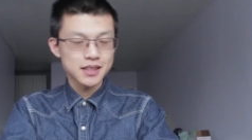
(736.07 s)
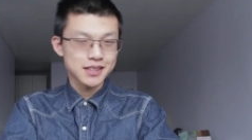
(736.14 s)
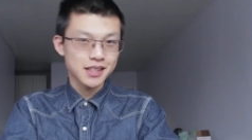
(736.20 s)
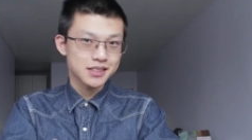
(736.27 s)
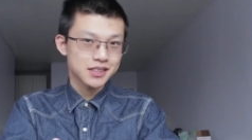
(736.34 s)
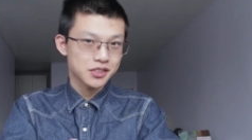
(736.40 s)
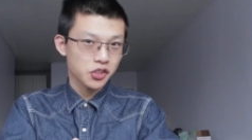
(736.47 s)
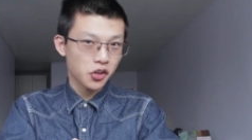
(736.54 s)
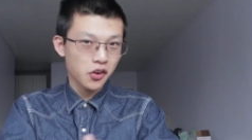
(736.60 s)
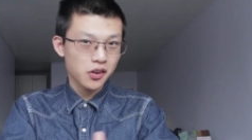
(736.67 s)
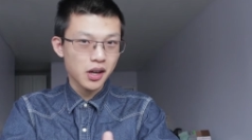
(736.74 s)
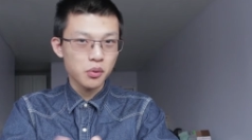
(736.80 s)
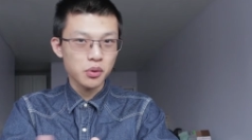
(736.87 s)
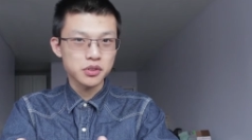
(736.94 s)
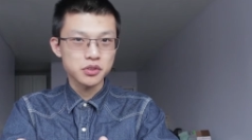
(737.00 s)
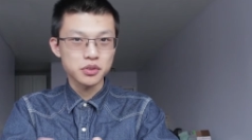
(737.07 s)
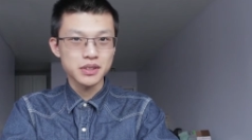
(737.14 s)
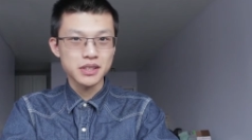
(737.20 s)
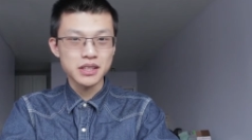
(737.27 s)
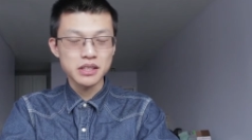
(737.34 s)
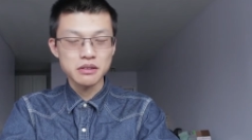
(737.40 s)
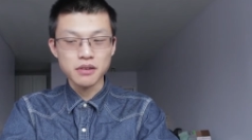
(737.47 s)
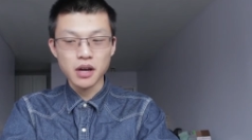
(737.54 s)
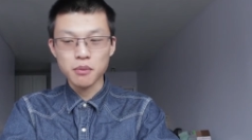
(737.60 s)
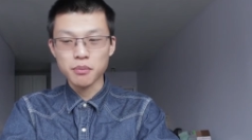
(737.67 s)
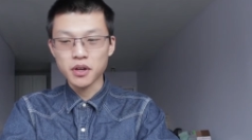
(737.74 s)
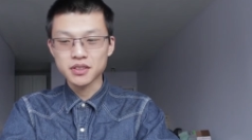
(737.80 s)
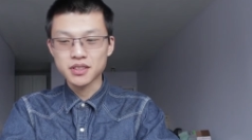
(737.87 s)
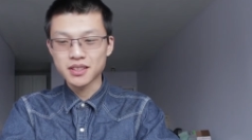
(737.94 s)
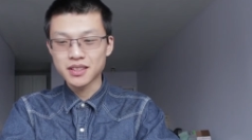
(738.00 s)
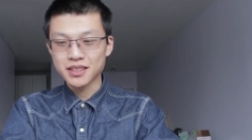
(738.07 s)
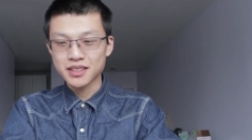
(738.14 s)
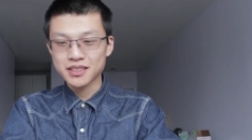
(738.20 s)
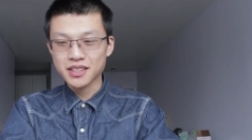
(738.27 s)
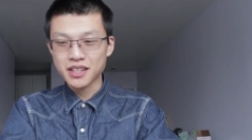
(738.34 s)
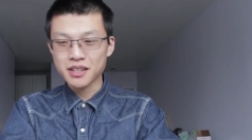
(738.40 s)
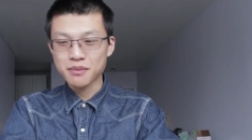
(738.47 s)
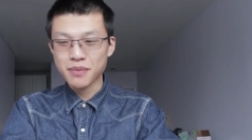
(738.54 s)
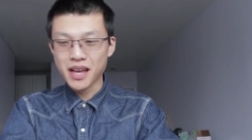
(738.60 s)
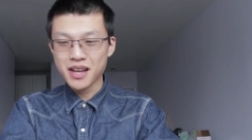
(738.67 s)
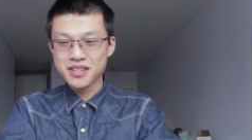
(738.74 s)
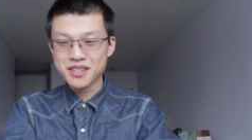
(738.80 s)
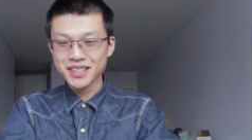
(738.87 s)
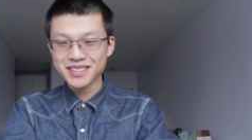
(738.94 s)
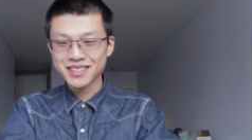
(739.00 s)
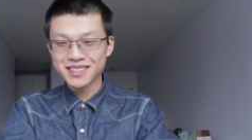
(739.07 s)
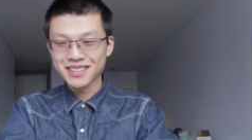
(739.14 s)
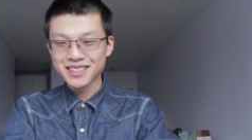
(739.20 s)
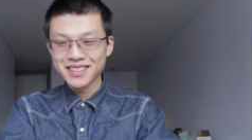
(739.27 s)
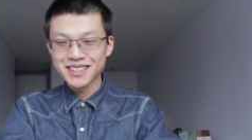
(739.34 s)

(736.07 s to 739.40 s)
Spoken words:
That's a talk I want to give about the lithium-ion batteries.